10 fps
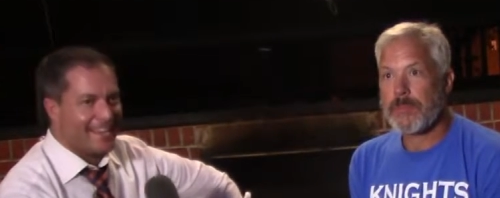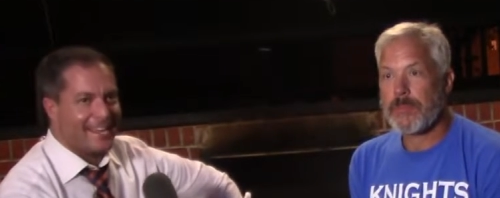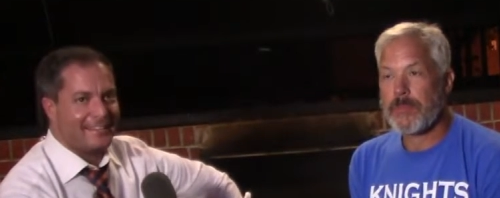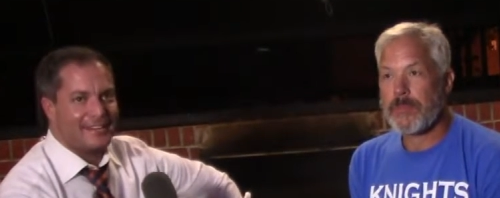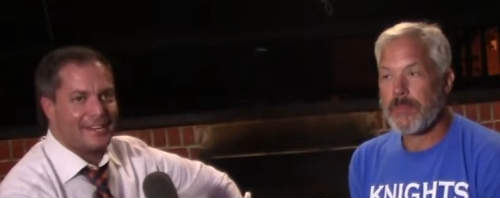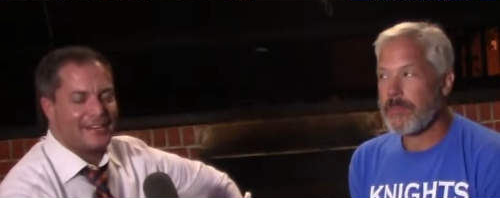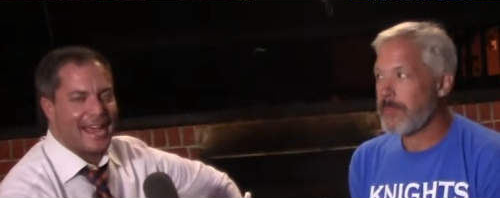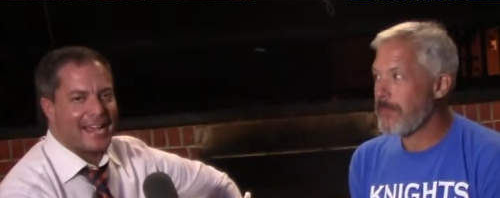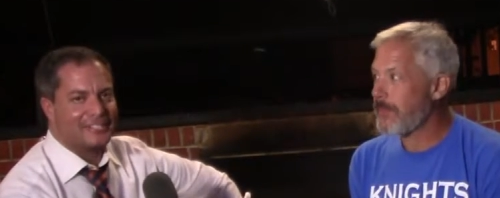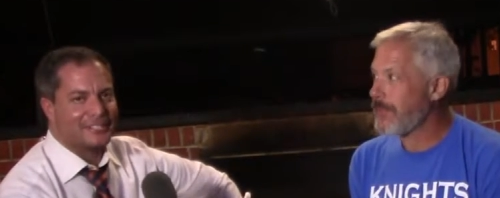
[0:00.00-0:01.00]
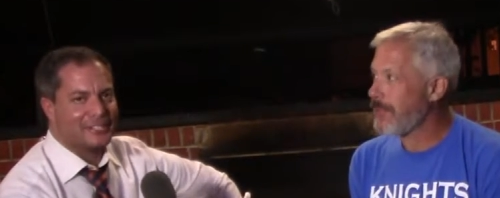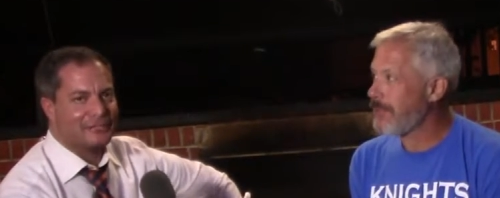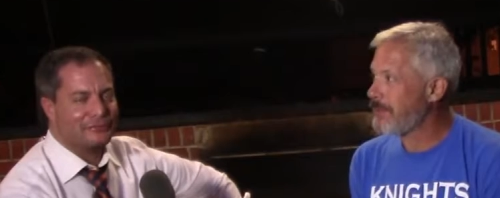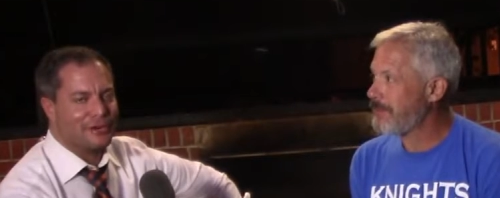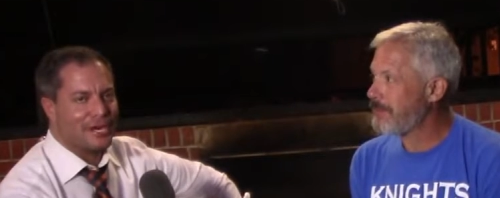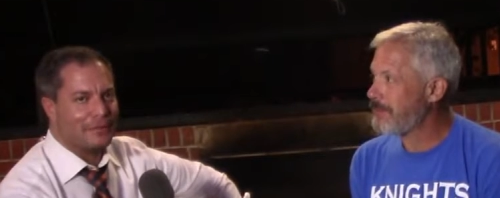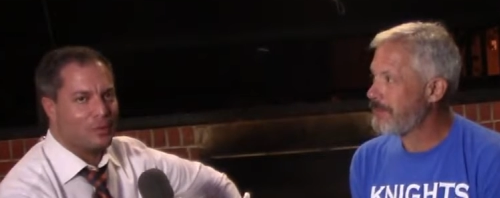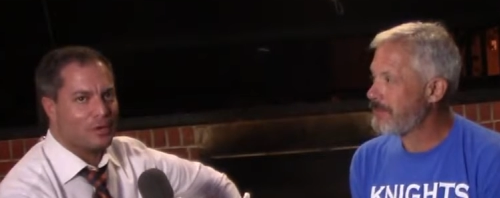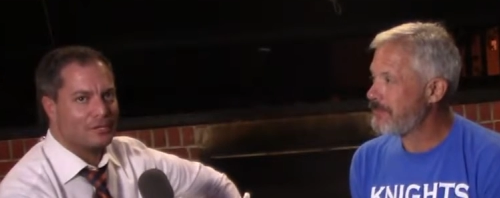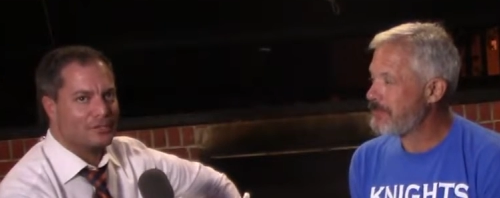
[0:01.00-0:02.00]
Speaker 1: Hey there, Ashley. Good Friday
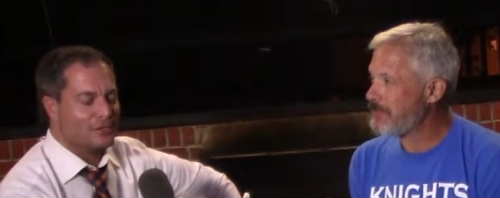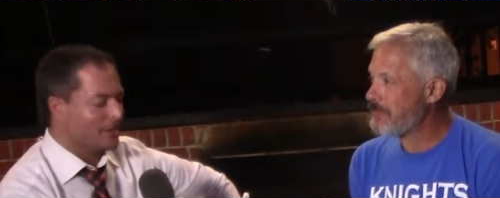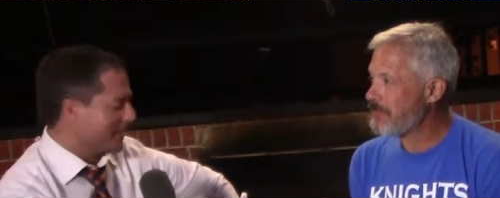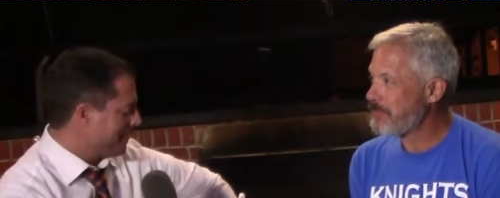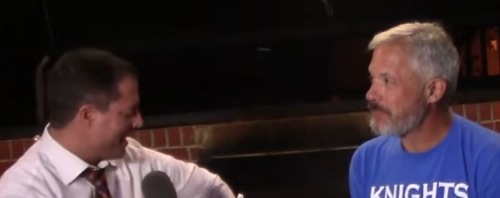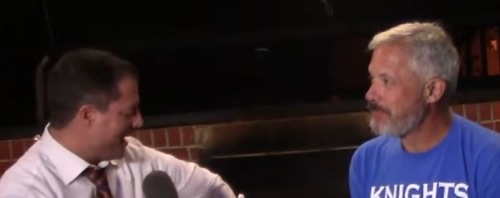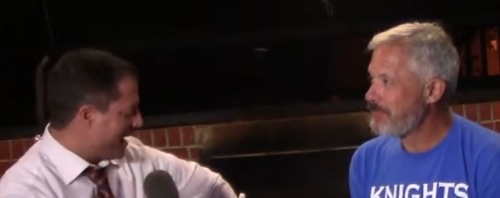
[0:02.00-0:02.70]
morning to you.